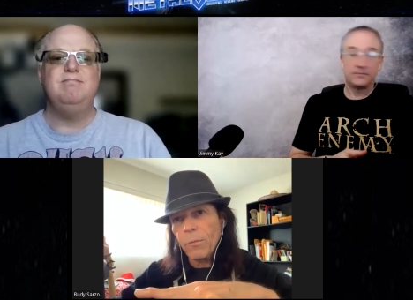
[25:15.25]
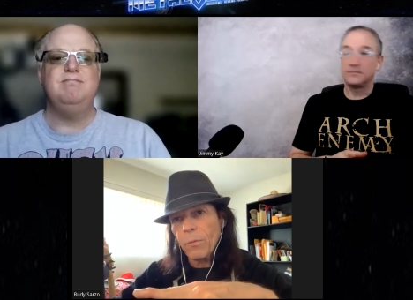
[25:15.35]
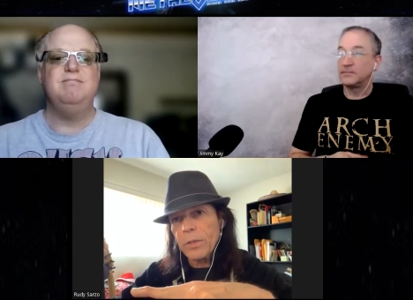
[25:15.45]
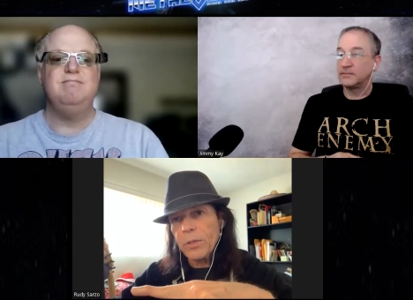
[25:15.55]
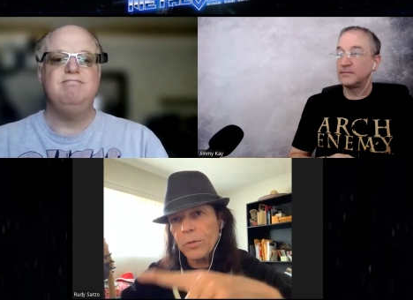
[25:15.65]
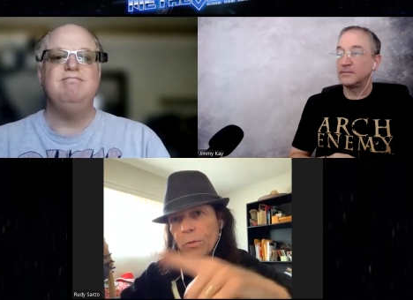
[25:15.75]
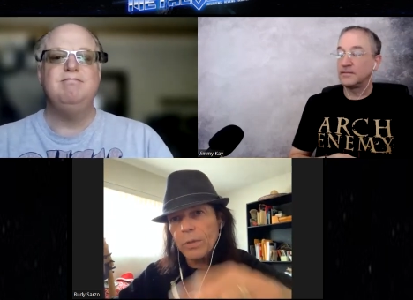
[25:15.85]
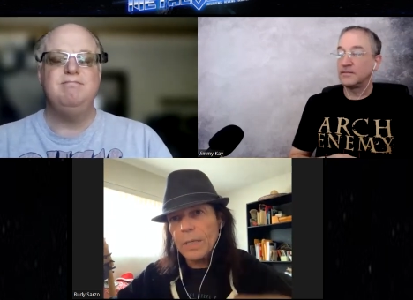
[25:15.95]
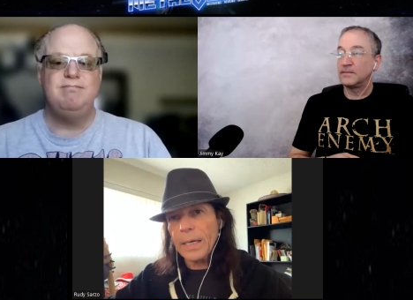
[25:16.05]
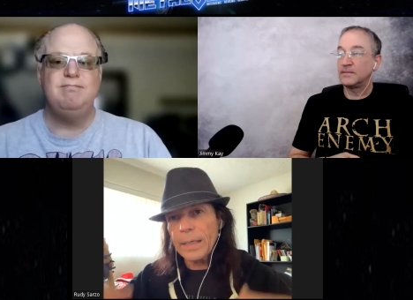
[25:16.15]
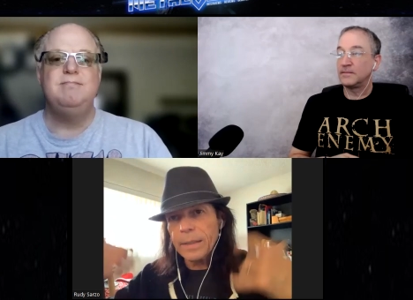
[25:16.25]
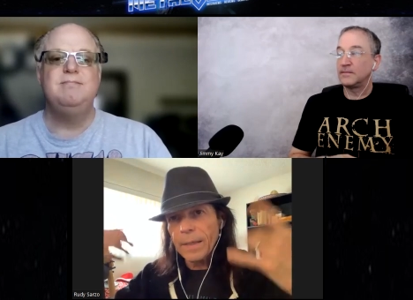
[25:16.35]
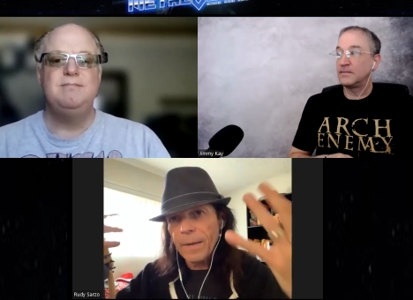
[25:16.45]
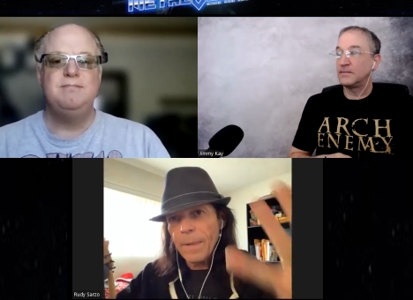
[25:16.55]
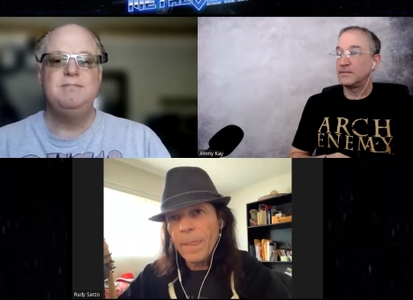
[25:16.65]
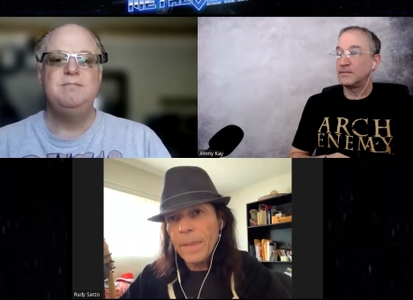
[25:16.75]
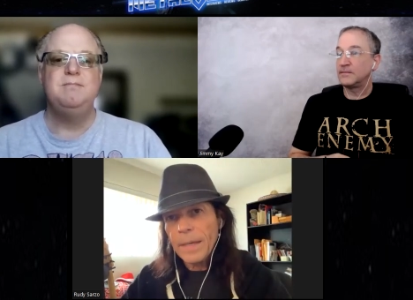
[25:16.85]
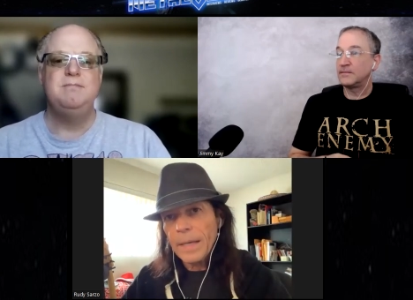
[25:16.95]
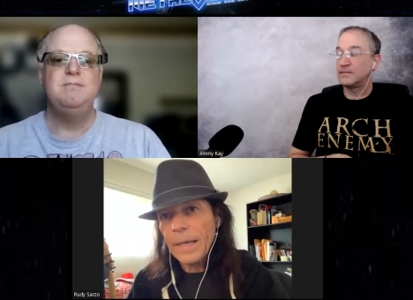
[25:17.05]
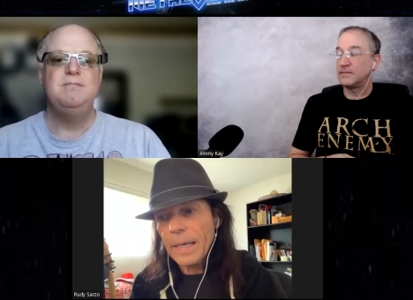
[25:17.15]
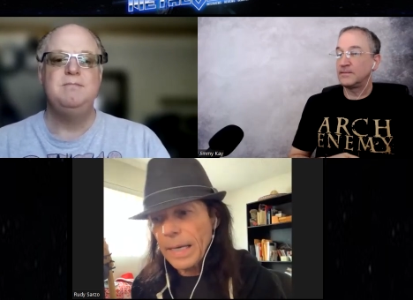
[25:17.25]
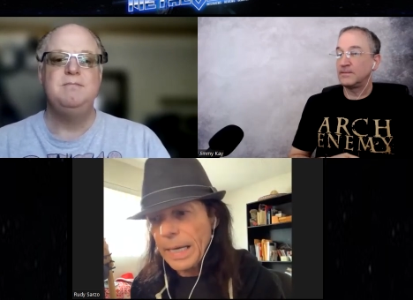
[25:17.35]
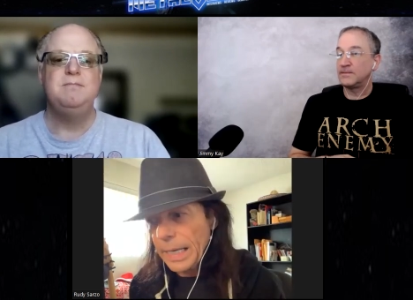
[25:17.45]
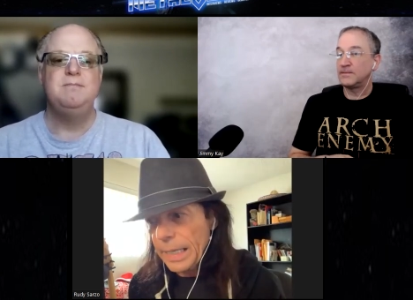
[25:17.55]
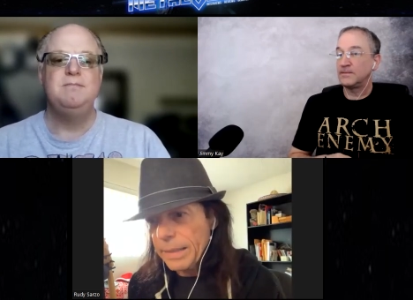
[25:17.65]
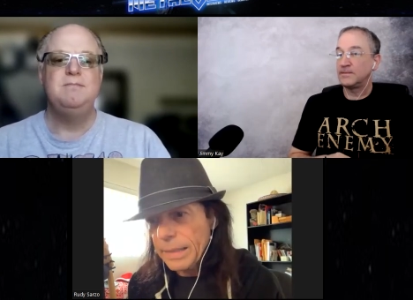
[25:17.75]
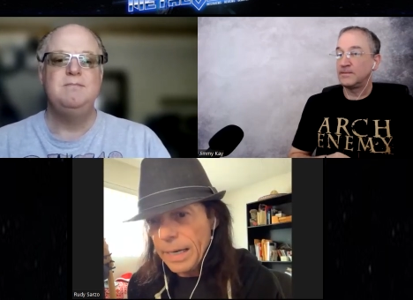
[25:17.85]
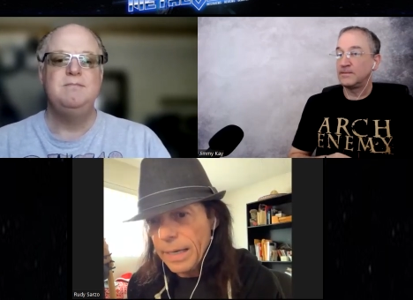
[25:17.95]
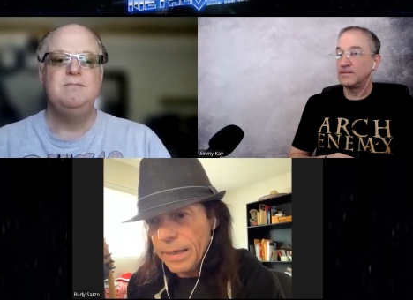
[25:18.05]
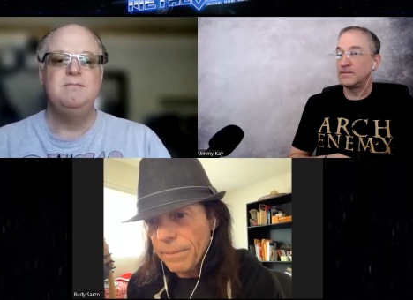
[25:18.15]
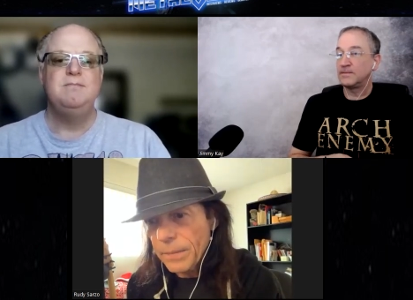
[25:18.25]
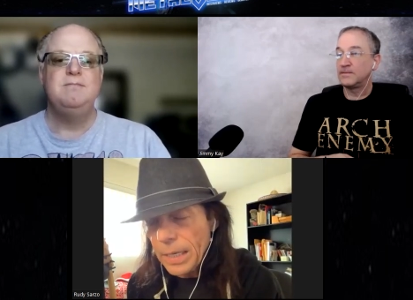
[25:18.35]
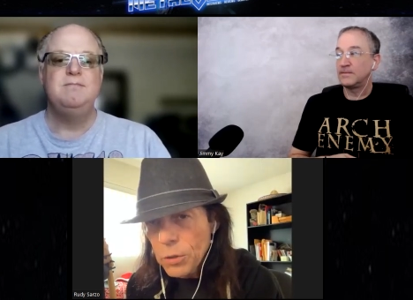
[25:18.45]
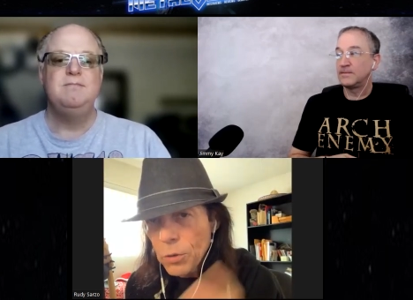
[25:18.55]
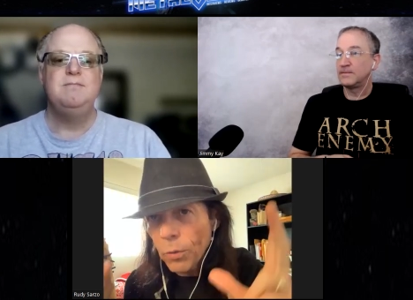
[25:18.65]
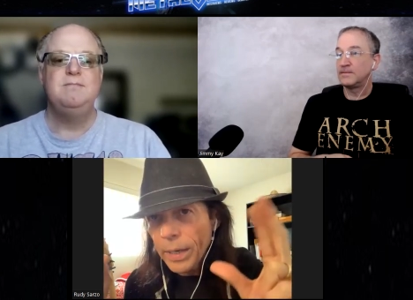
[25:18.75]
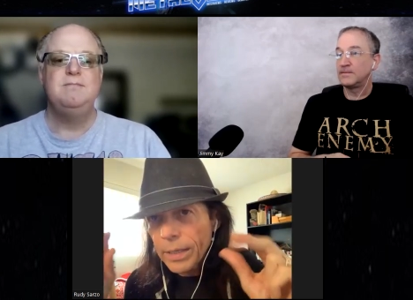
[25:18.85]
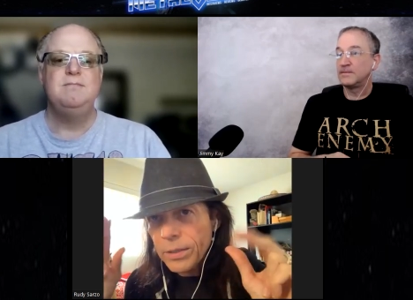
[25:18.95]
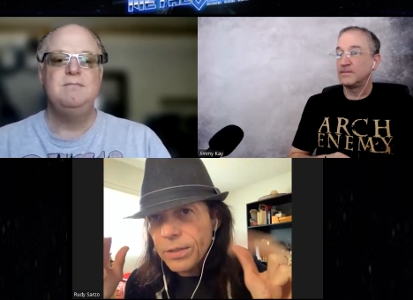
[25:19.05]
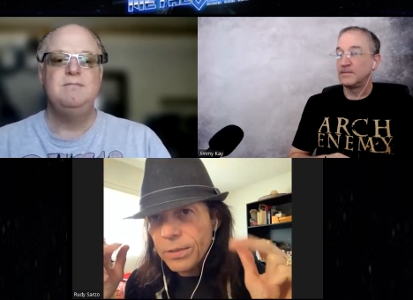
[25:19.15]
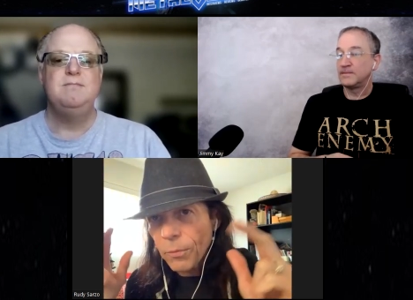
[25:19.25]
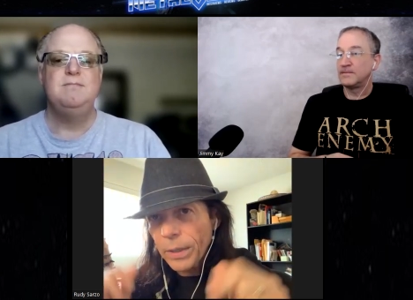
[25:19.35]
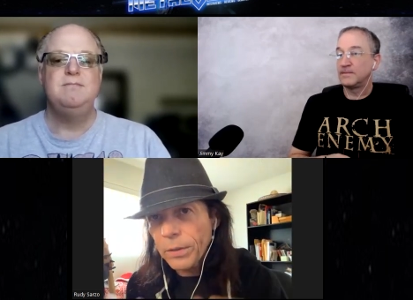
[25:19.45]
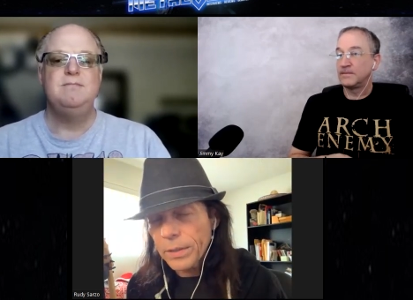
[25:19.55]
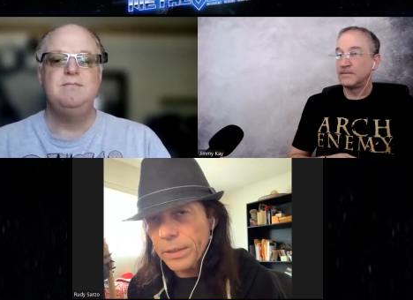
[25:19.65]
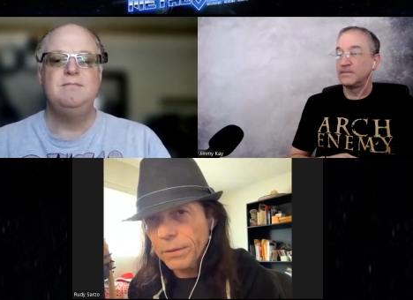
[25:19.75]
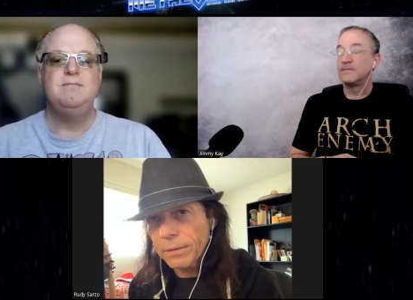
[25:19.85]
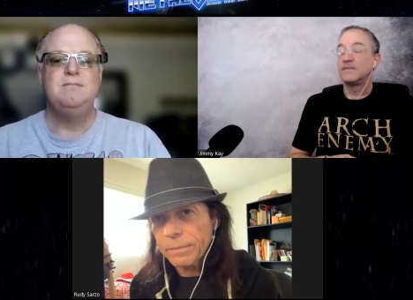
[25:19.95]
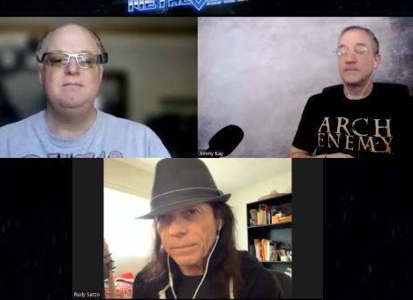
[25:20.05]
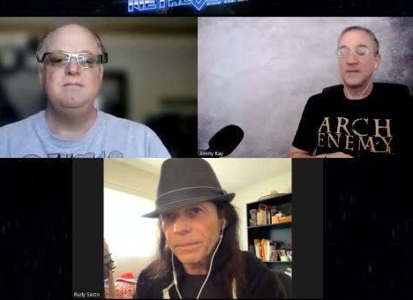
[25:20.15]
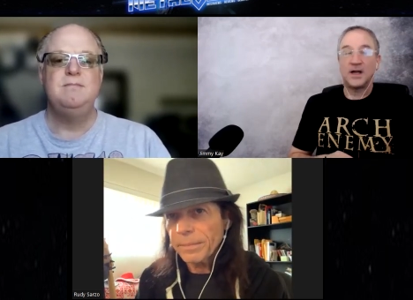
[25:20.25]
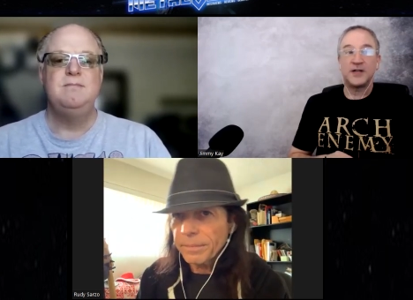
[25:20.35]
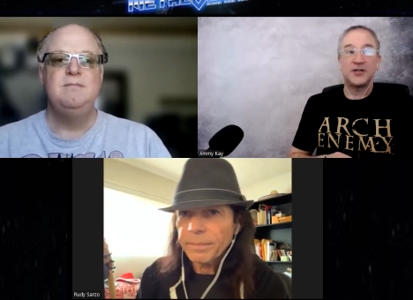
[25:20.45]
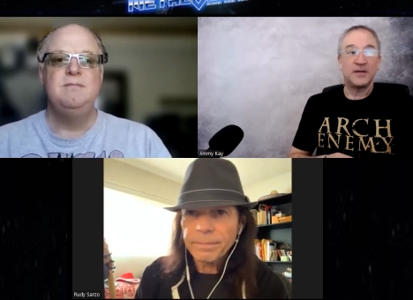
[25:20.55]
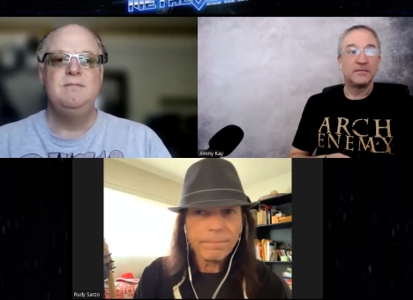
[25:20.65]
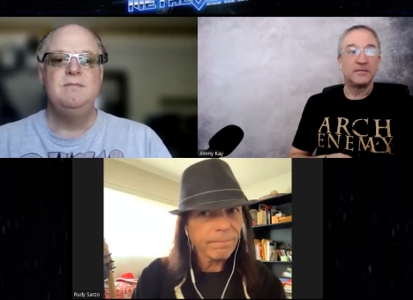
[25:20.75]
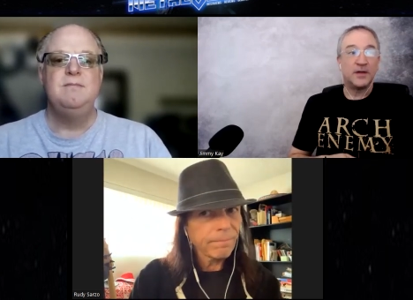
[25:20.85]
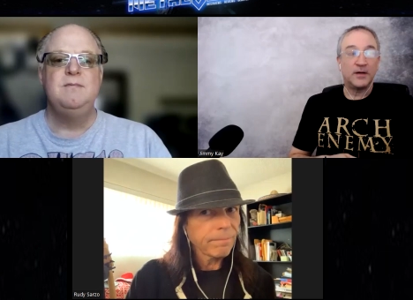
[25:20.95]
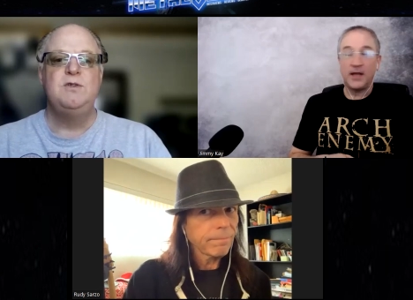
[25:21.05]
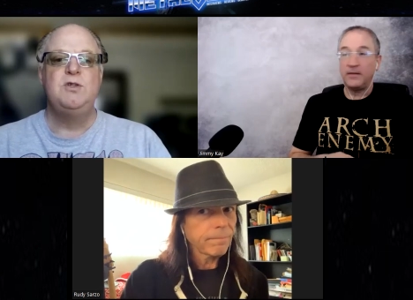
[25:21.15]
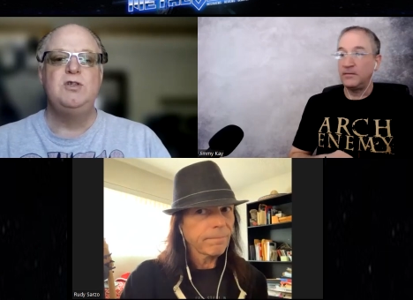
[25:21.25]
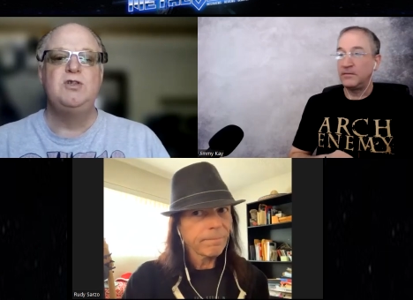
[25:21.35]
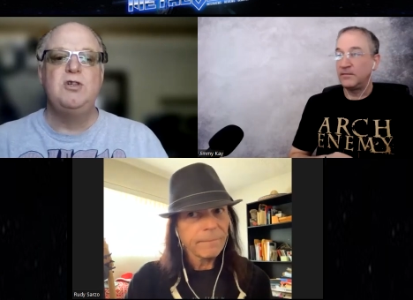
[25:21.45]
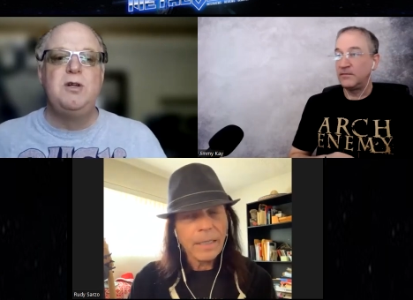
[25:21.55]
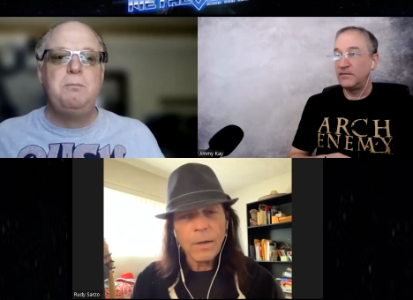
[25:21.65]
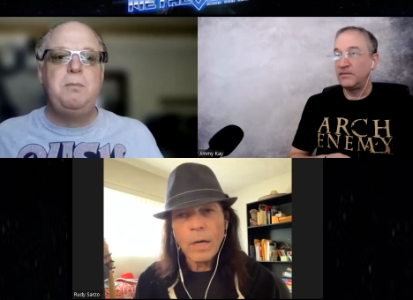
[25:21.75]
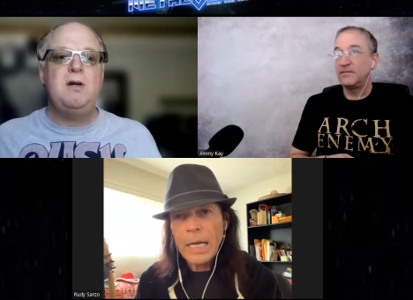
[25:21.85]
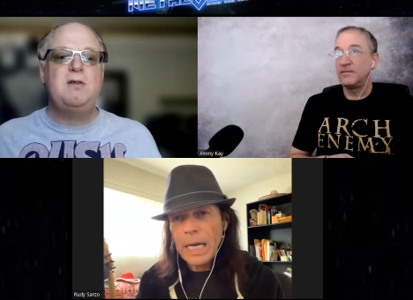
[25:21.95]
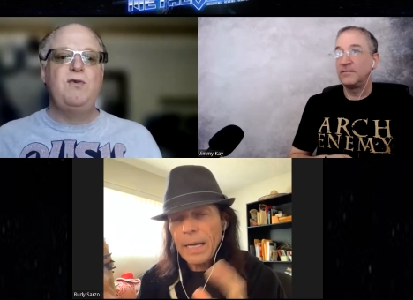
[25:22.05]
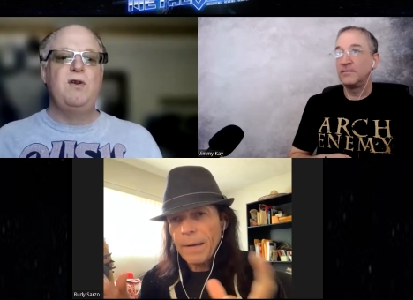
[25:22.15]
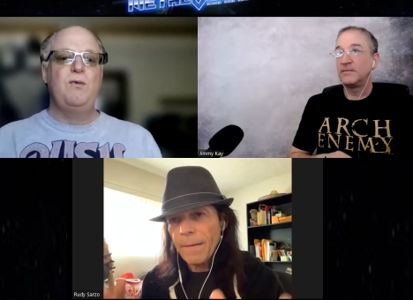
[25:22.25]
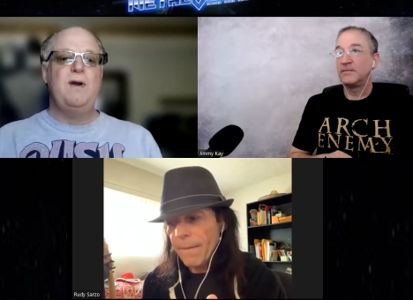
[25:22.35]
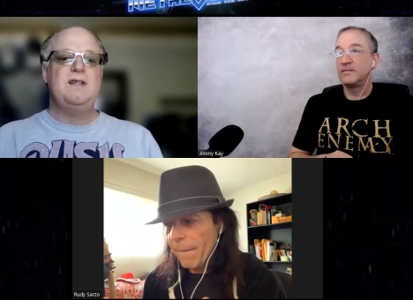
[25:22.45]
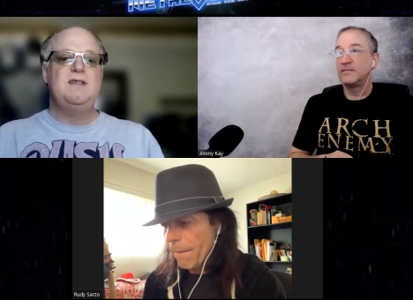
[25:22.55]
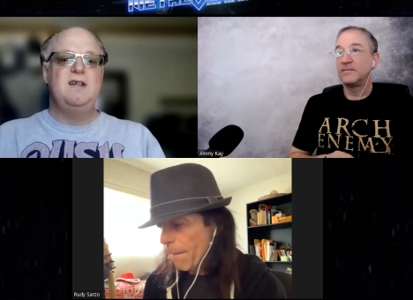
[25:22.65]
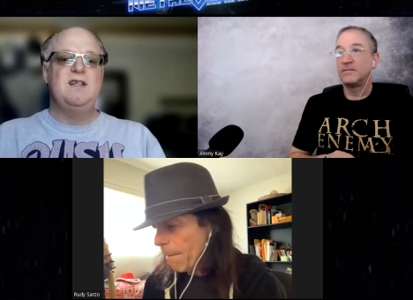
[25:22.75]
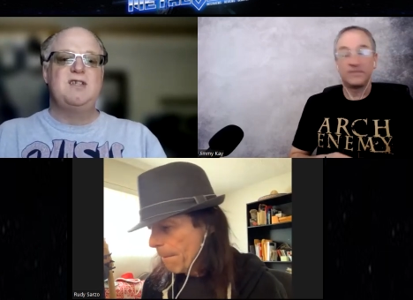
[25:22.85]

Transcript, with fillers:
Speaker 1: was just to sign a U.S. record deal. Gotcha.
Speaker 2: Okay. So you're booked for the rest of the